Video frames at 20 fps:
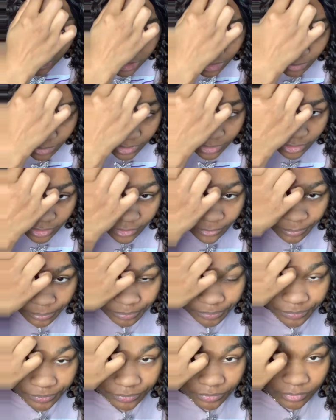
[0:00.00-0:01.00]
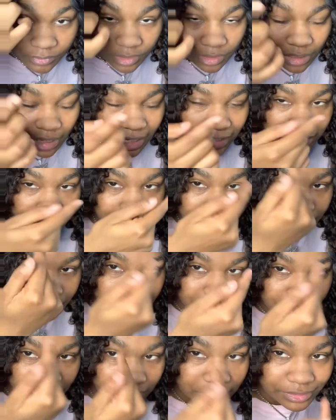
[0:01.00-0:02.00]
up here, I can just put
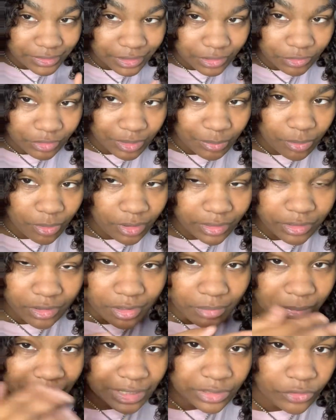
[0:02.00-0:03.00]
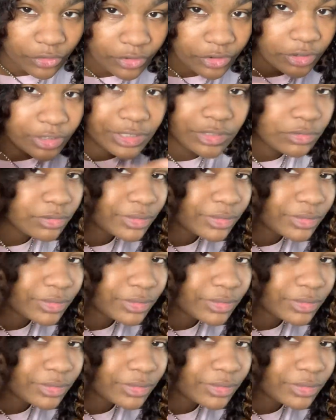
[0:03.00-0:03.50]
some concealer in the part, y'all. Make it darker. It don't